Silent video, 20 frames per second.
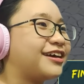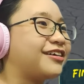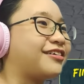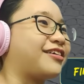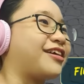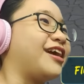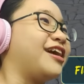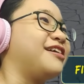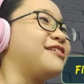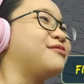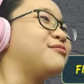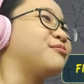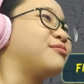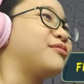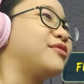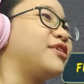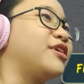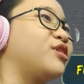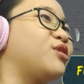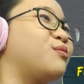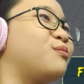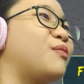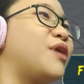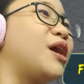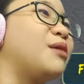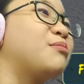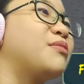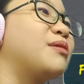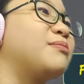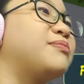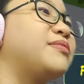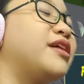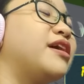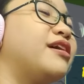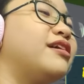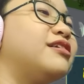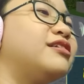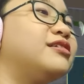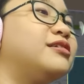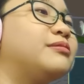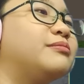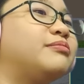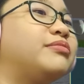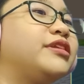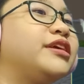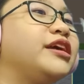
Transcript: Okay, is mom up there?